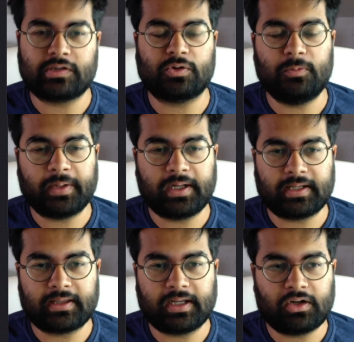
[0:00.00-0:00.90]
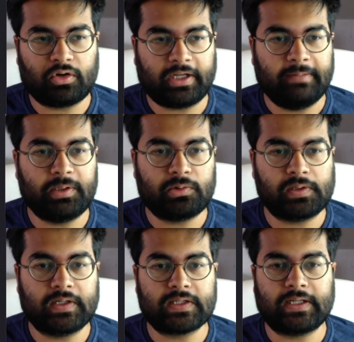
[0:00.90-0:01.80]
so big that they are not able to
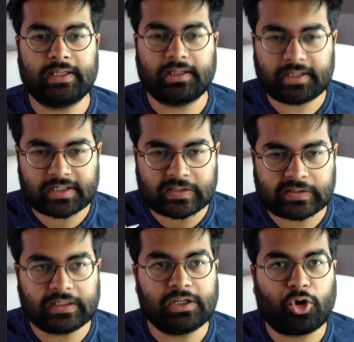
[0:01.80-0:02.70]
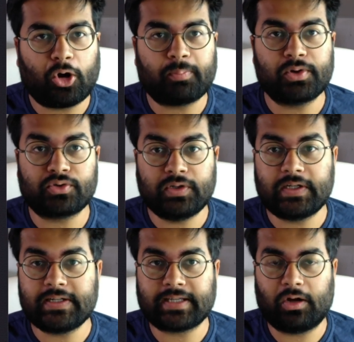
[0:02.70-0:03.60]
understand that there are still
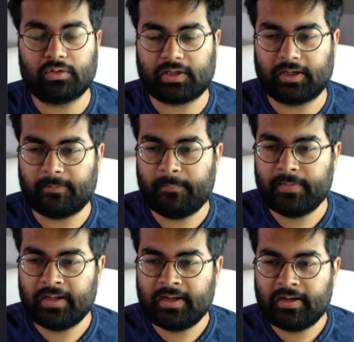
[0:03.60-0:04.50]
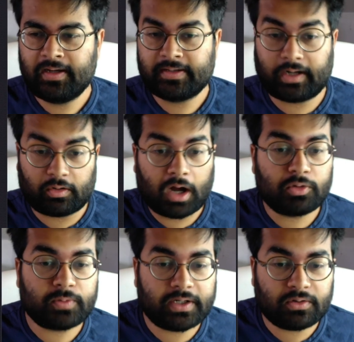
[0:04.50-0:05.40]
opportunities out there. Now,
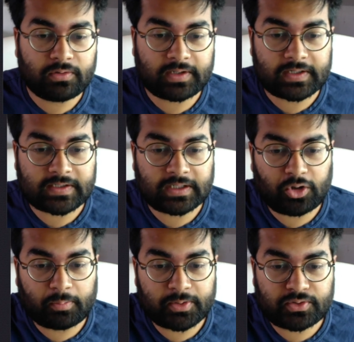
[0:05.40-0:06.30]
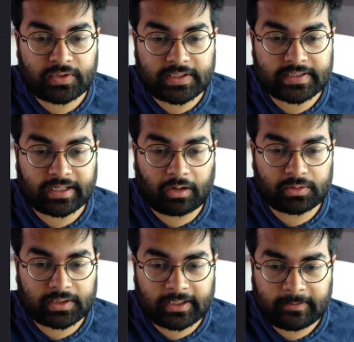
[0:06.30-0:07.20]
how do I know there are still opportunities
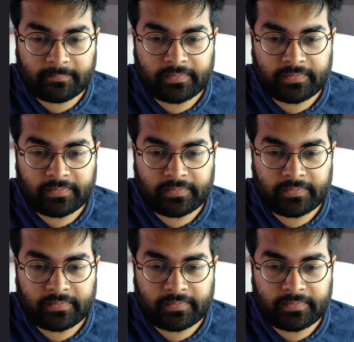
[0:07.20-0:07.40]
out there?